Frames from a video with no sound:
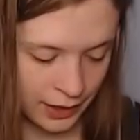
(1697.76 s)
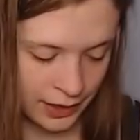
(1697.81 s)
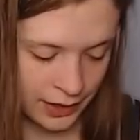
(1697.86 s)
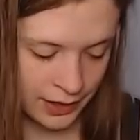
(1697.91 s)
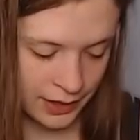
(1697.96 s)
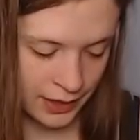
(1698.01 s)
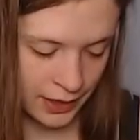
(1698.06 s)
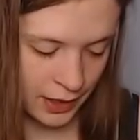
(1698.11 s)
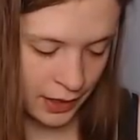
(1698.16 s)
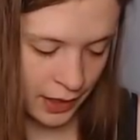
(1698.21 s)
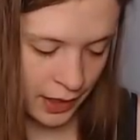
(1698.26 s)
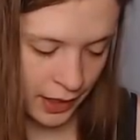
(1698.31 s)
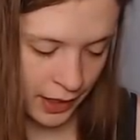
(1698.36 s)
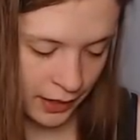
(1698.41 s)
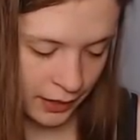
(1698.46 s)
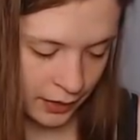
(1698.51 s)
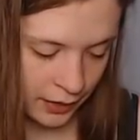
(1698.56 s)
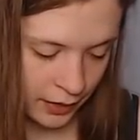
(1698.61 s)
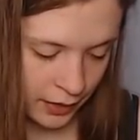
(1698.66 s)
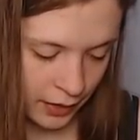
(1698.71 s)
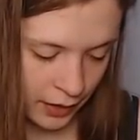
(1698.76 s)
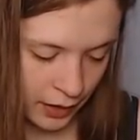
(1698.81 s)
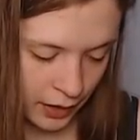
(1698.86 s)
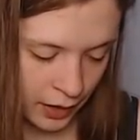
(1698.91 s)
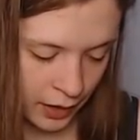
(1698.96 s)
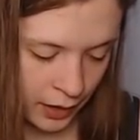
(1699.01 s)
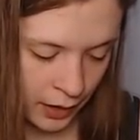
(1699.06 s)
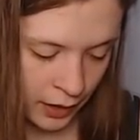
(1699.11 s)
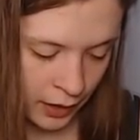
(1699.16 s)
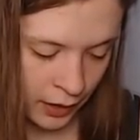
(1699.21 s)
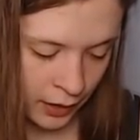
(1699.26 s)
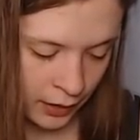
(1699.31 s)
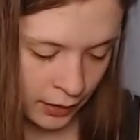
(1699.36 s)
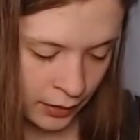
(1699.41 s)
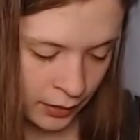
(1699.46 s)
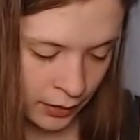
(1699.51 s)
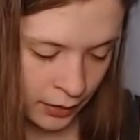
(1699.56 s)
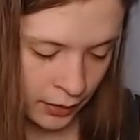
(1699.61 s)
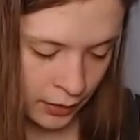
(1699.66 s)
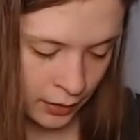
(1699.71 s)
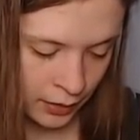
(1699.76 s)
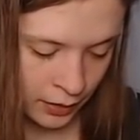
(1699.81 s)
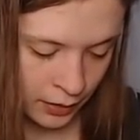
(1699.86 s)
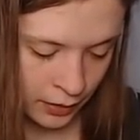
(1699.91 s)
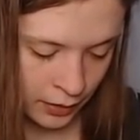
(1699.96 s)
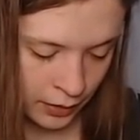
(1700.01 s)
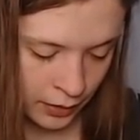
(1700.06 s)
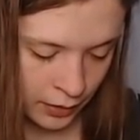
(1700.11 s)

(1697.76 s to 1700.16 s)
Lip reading: I say that, and